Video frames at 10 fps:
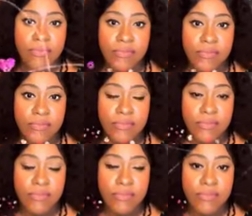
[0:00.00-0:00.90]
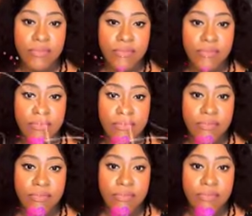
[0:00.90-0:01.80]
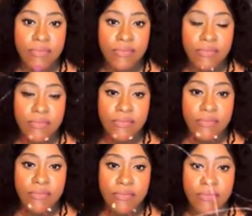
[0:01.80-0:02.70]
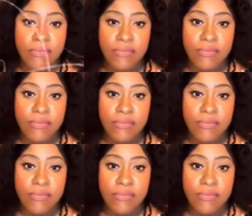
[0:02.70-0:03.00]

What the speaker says: This person isn't speaking.